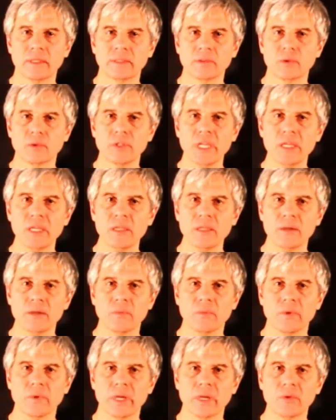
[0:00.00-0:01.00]
Today,
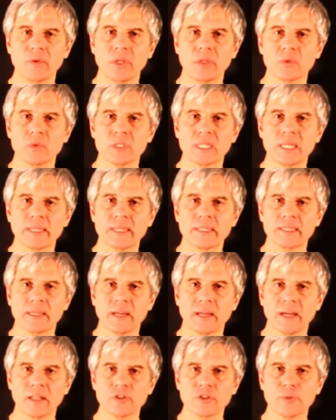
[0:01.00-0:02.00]
we're going to study
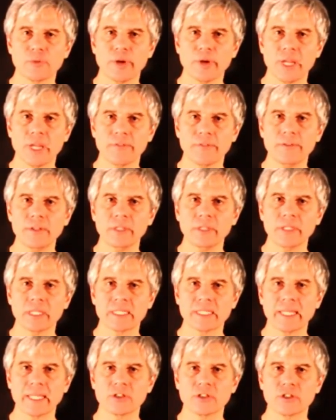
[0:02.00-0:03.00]
algebraic field
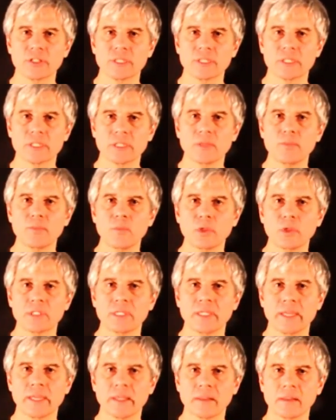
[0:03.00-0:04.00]
extensions in more
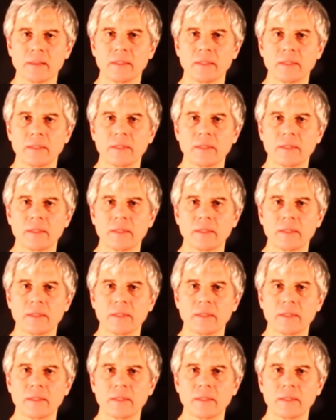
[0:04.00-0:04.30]
detail.